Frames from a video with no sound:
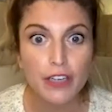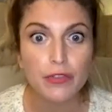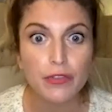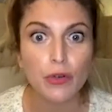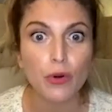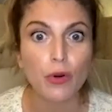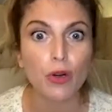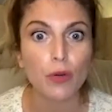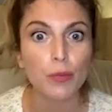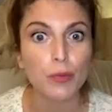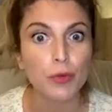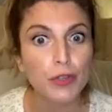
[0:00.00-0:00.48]
for
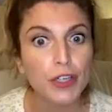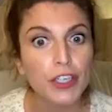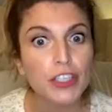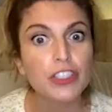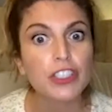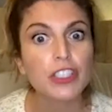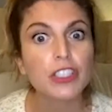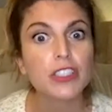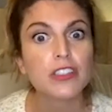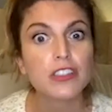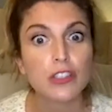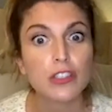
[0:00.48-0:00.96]

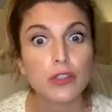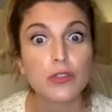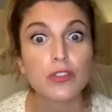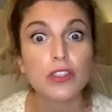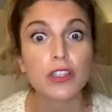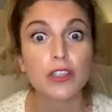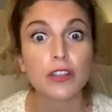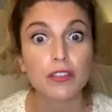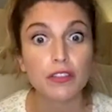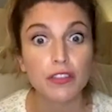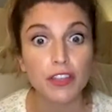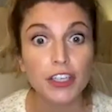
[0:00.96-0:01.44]
corporations,
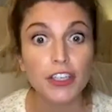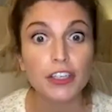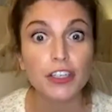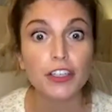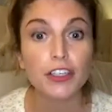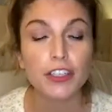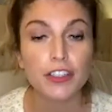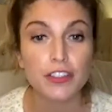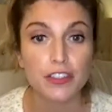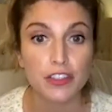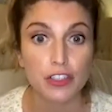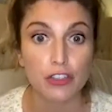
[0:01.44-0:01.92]
using
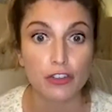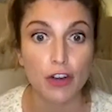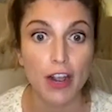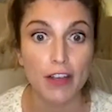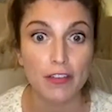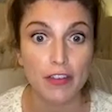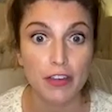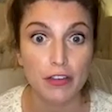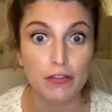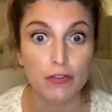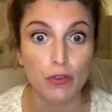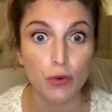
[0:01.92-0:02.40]
theater as the
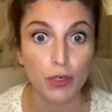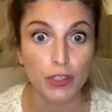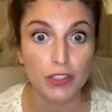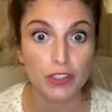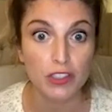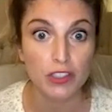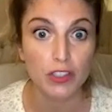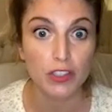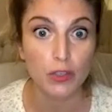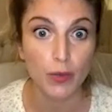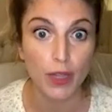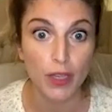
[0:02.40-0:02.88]
driving
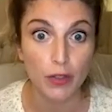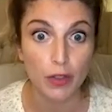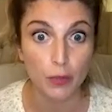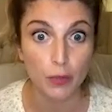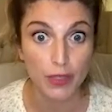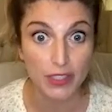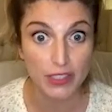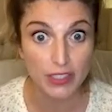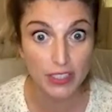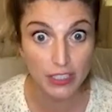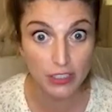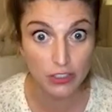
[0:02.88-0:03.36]
force in the way that
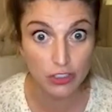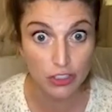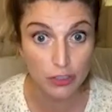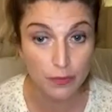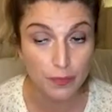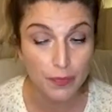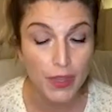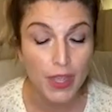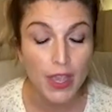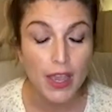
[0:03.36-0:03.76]
we teach.